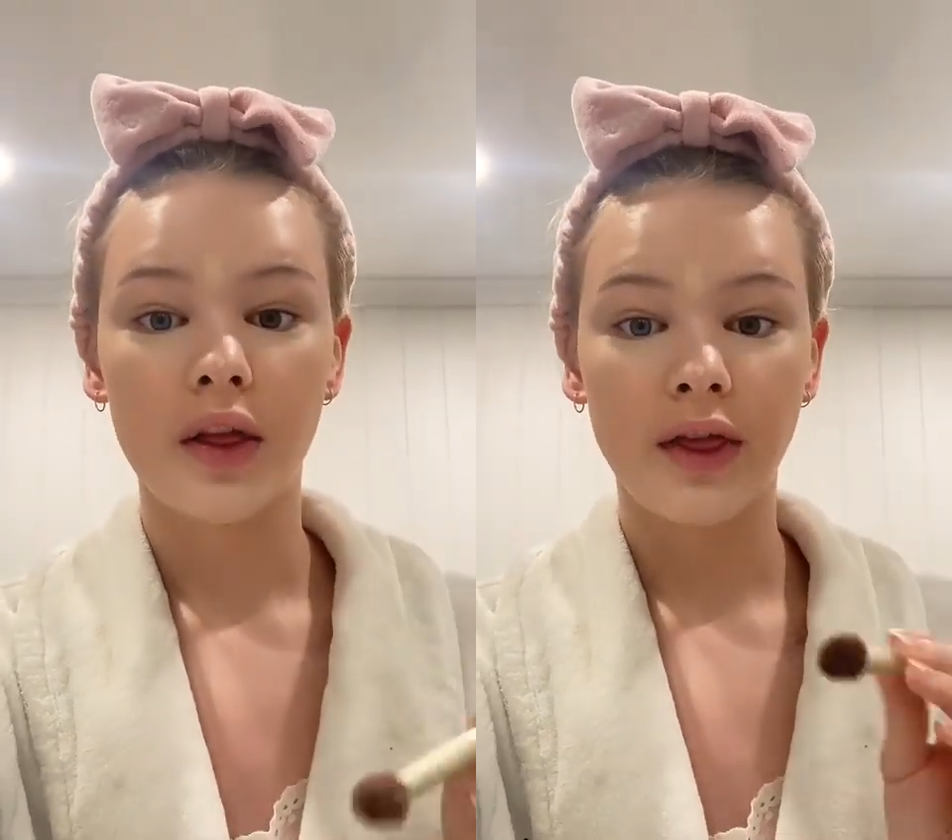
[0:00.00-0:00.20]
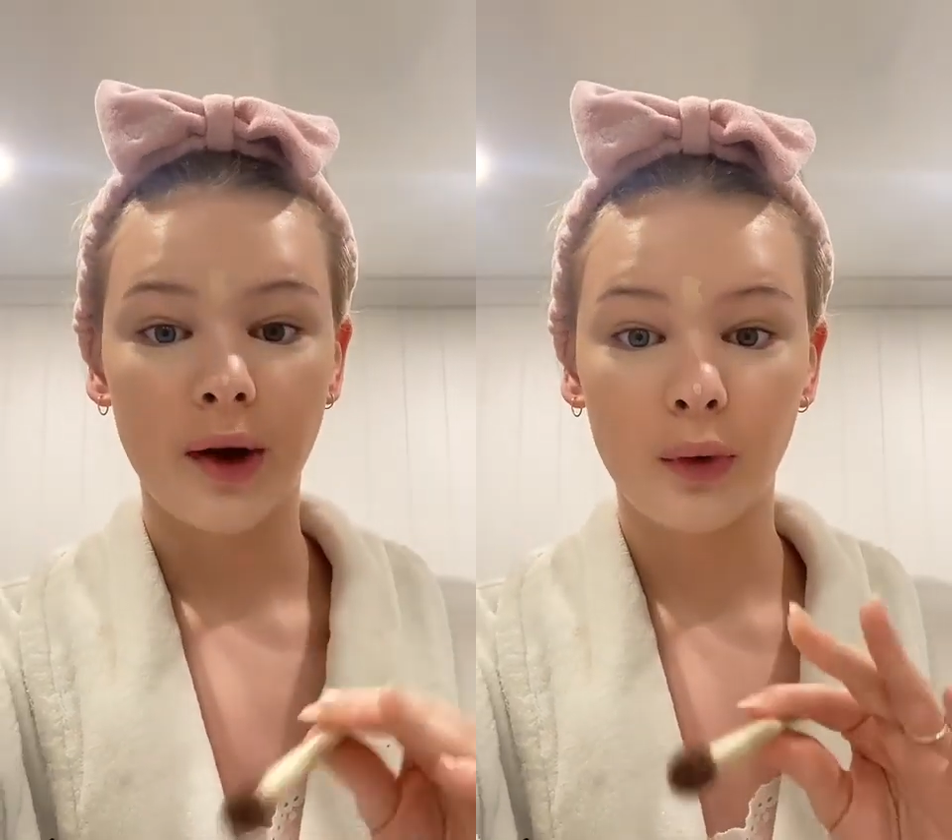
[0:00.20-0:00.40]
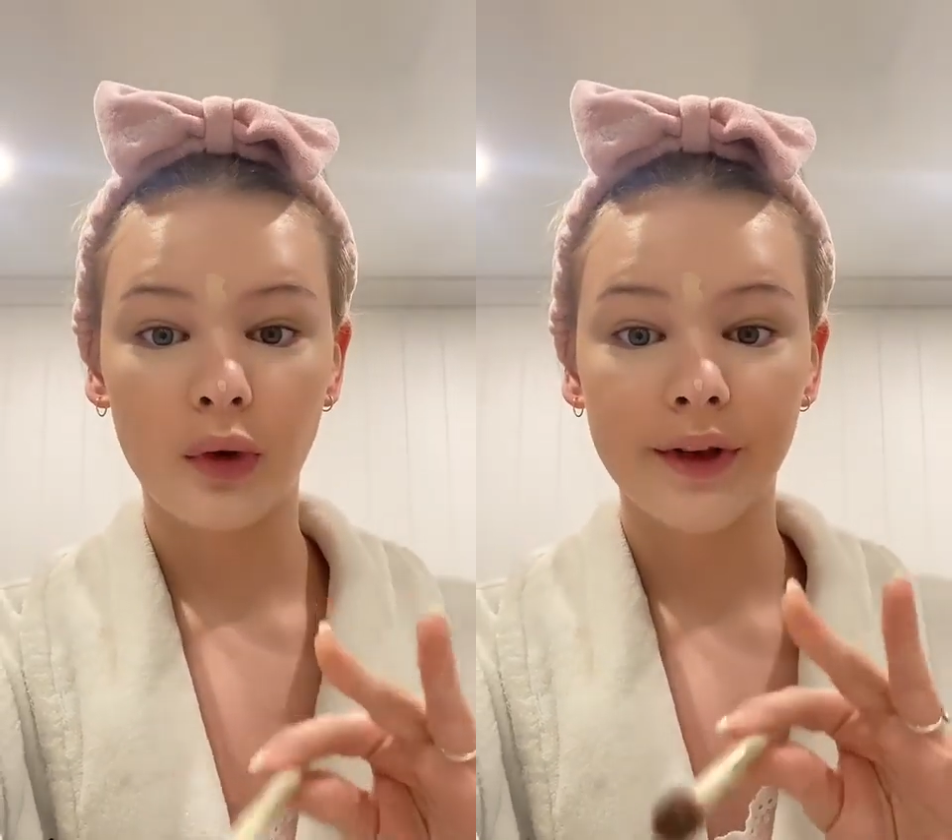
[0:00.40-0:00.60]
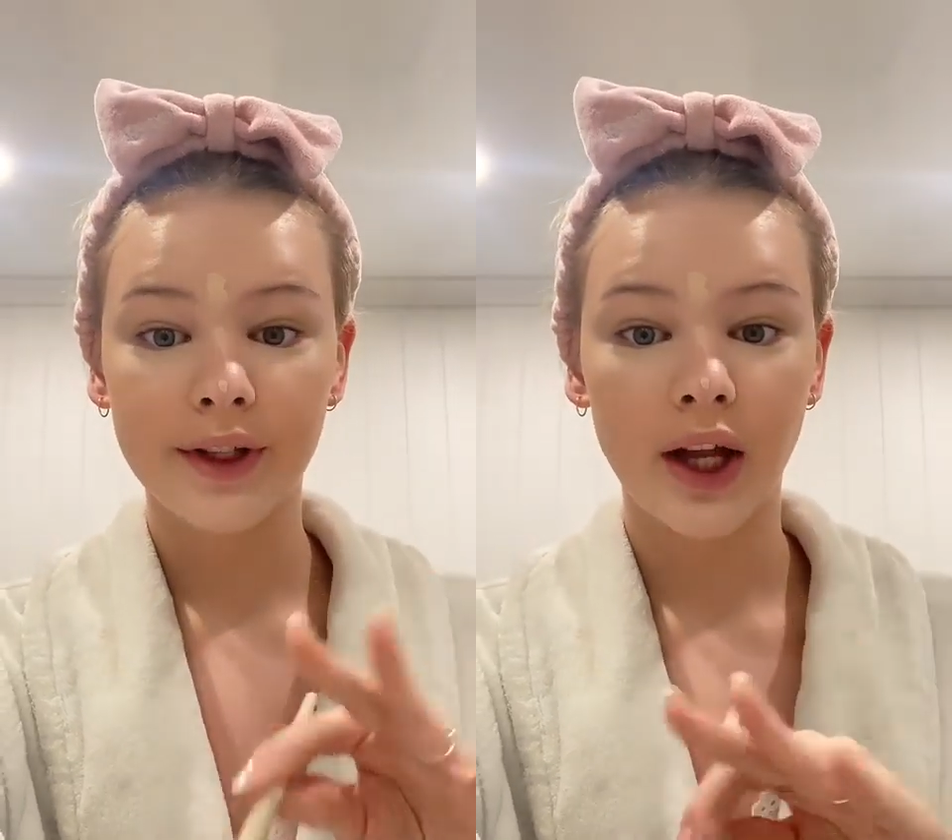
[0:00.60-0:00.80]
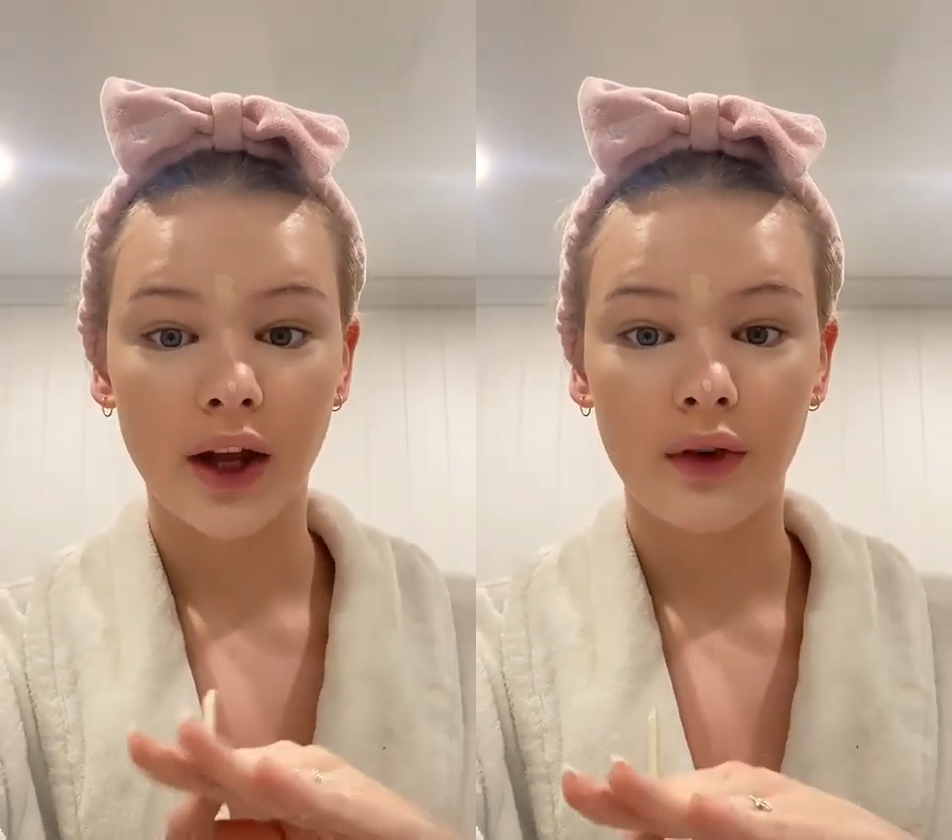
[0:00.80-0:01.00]
there were all
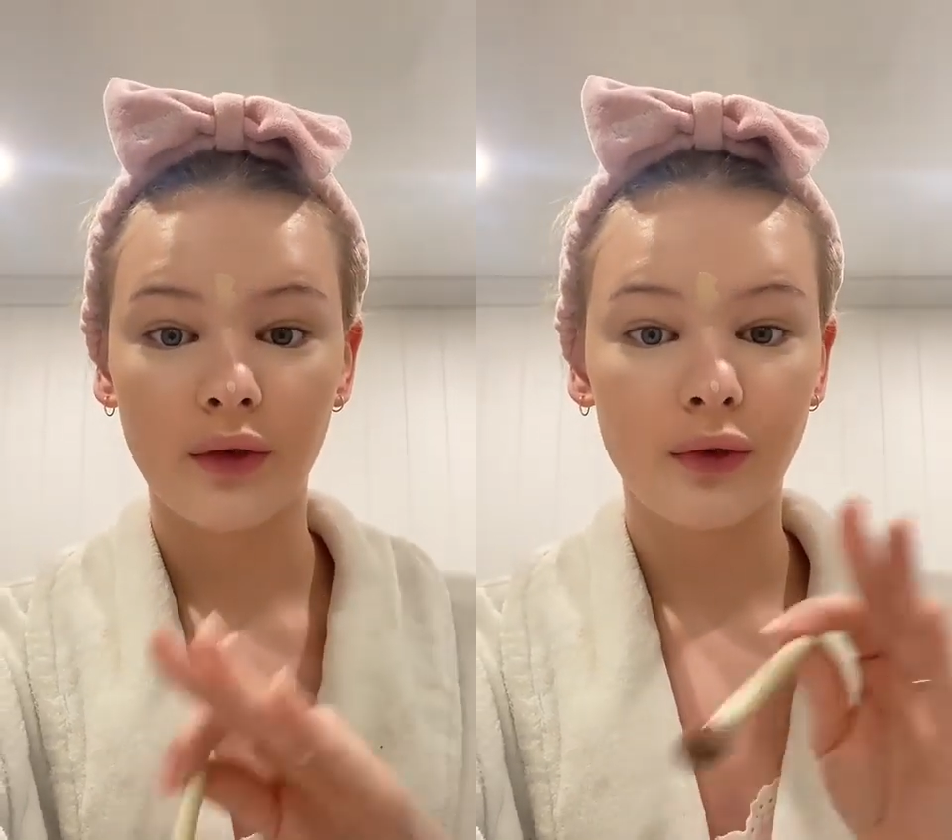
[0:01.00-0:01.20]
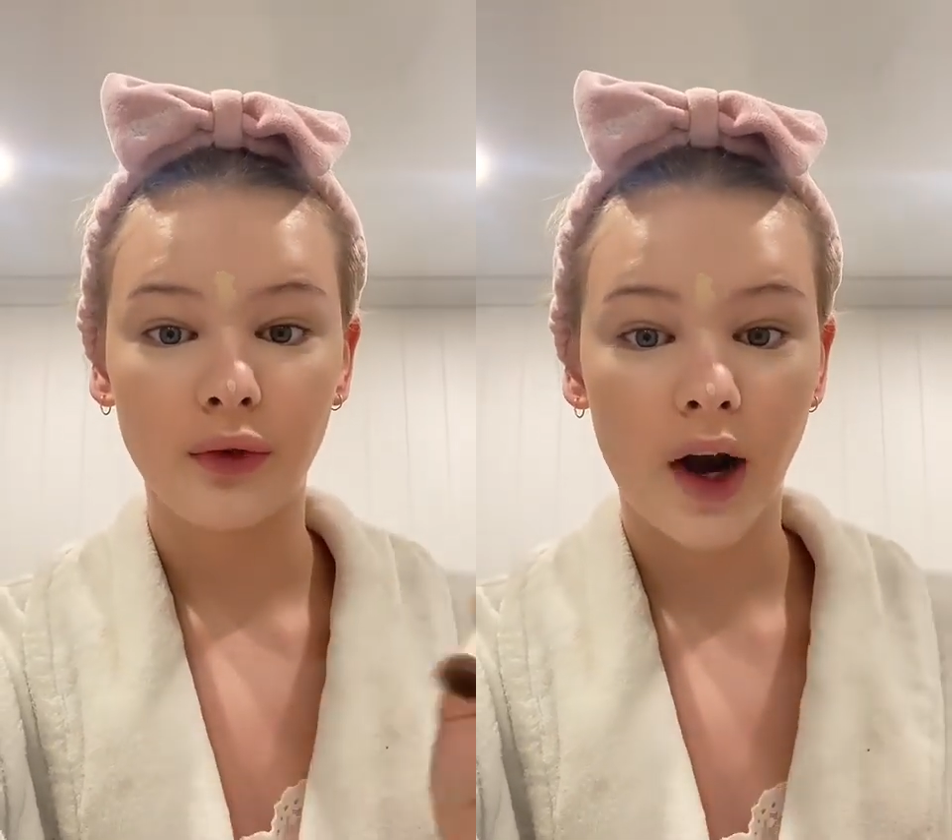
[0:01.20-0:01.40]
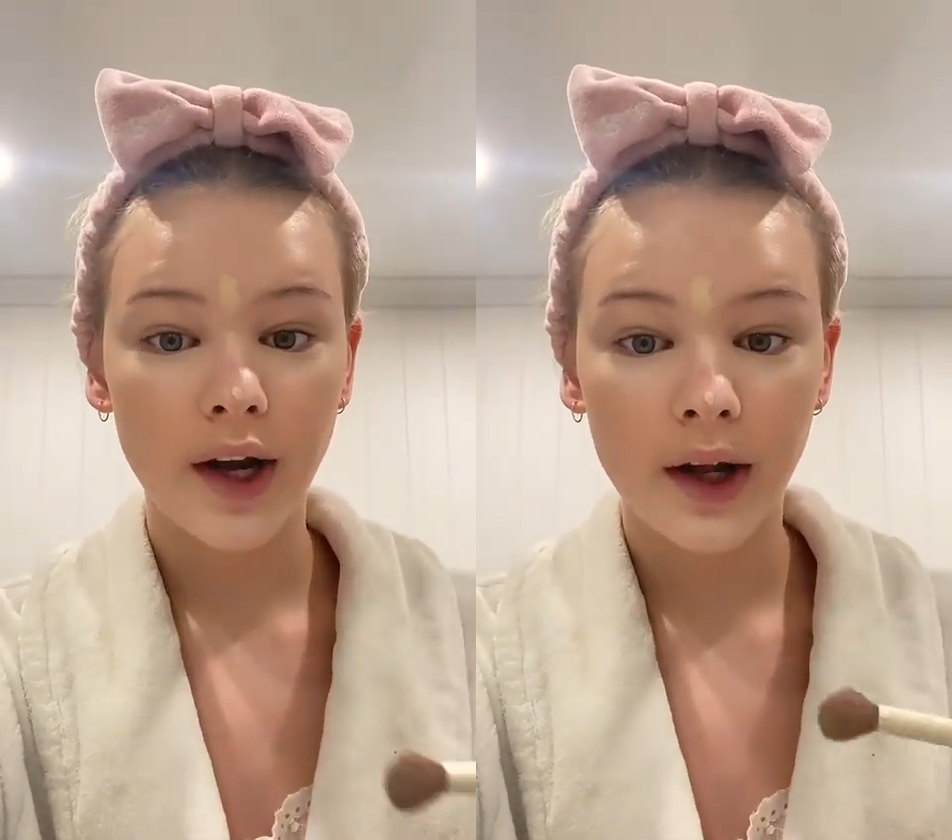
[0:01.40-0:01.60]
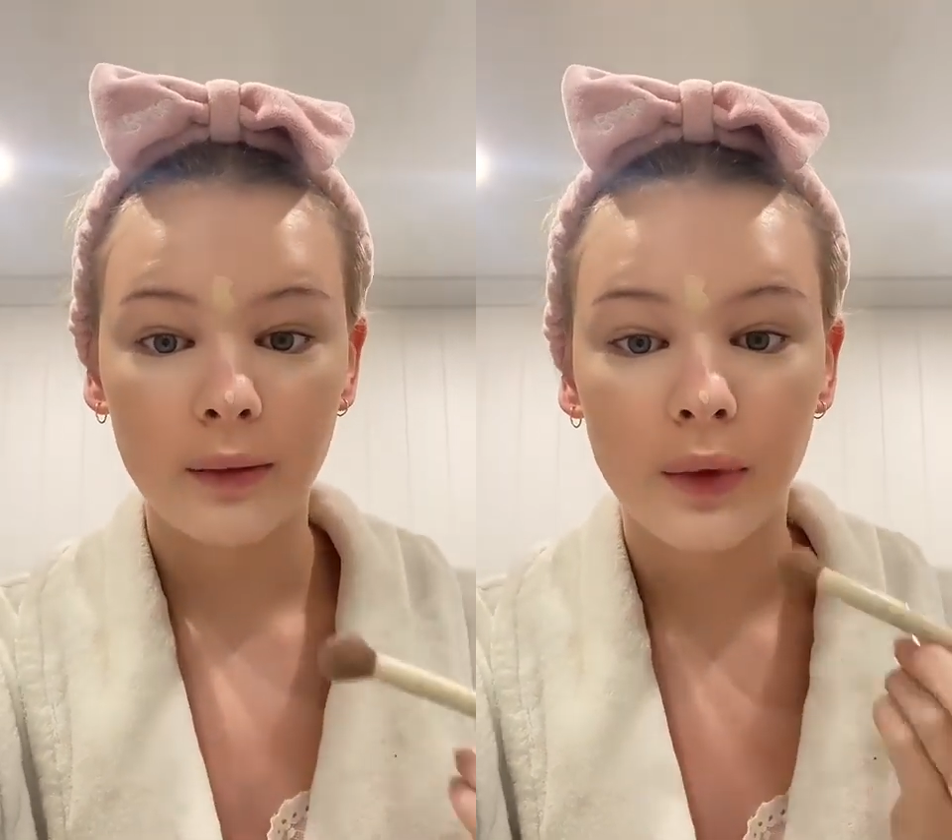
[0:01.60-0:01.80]
these like frightening